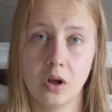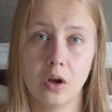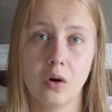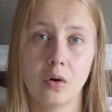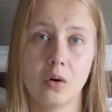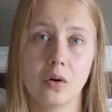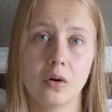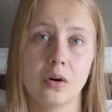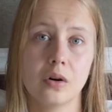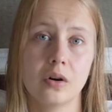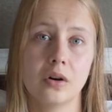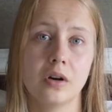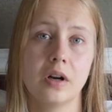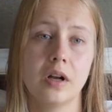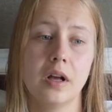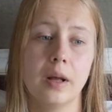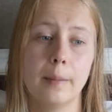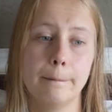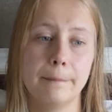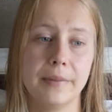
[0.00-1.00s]
or
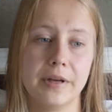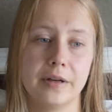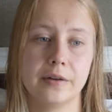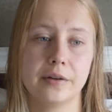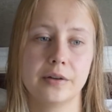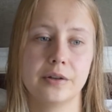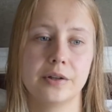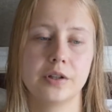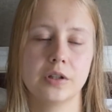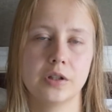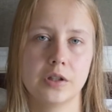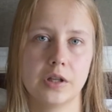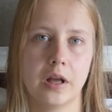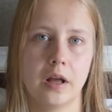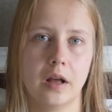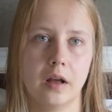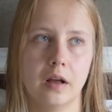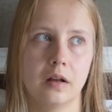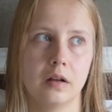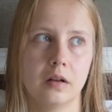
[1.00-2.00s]
better check